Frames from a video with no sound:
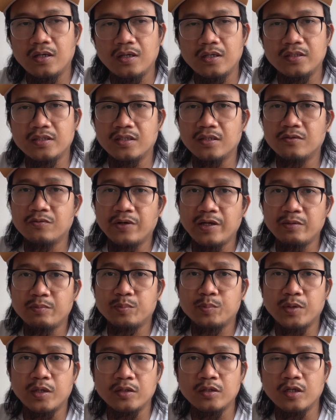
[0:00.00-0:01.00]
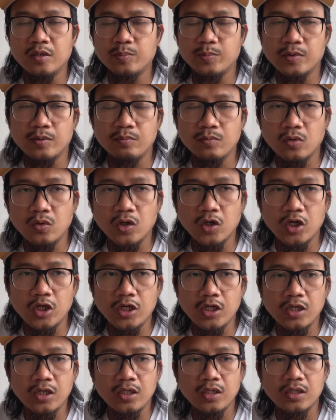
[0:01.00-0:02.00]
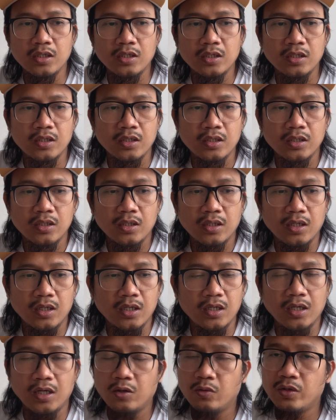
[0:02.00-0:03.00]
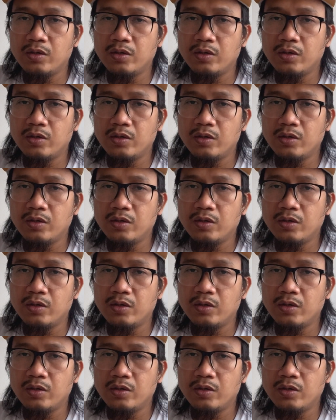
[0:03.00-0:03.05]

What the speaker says: It's a great product from Wall. I